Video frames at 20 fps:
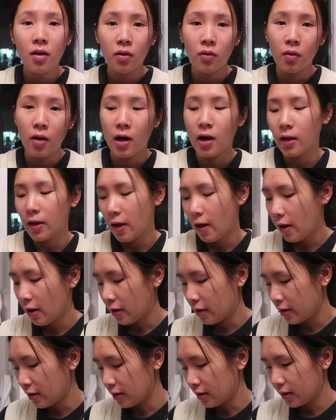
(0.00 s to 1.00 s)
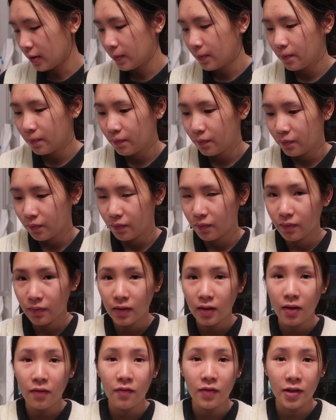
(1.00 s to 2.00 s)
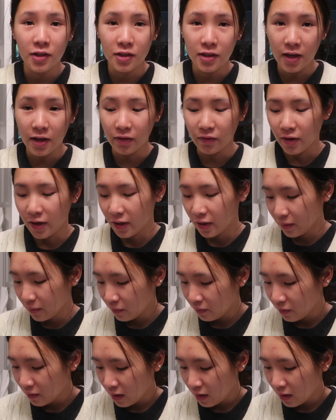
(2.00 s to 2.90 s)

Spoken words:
while I finish getting ready.